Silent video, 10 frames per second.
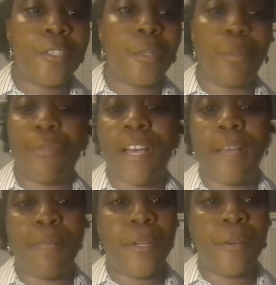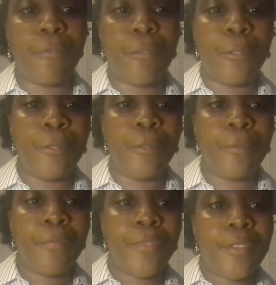to provide better food,
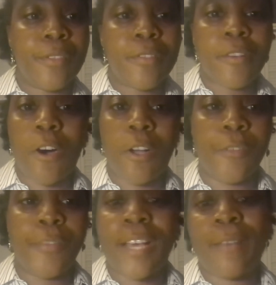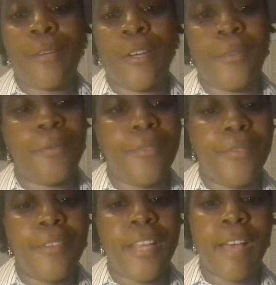all of that while
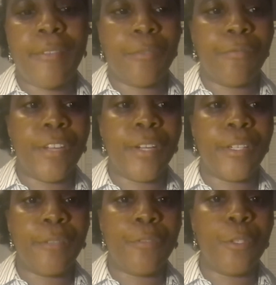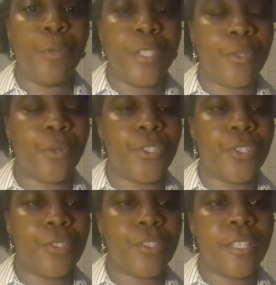having very few
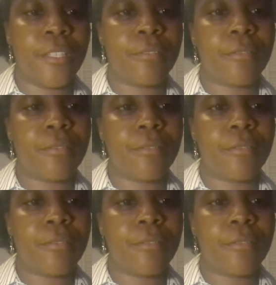resources herself.